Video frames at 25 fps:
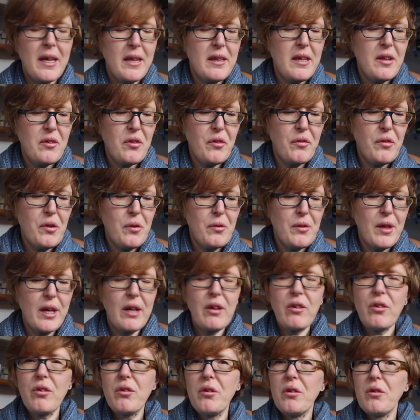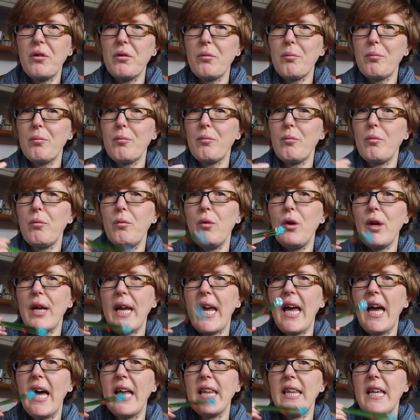There's a few things to
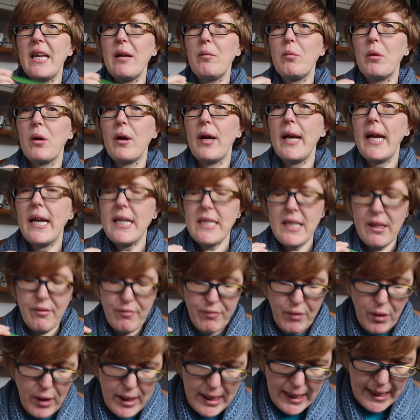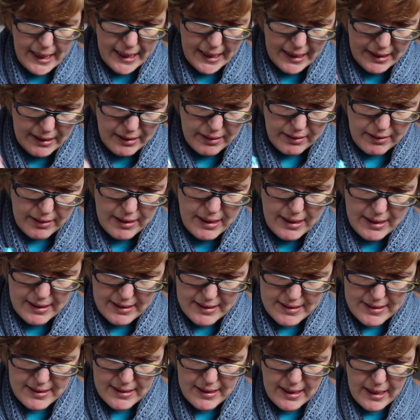work out there when I actually finally get
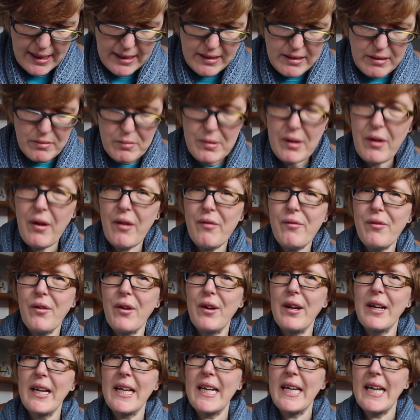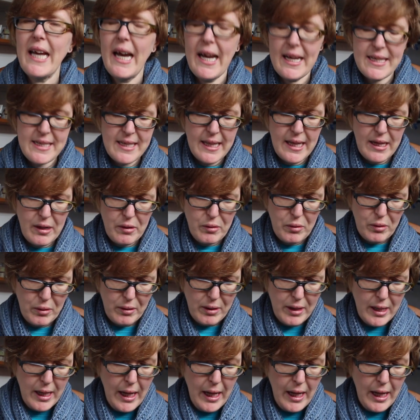it started and I finally cast that on.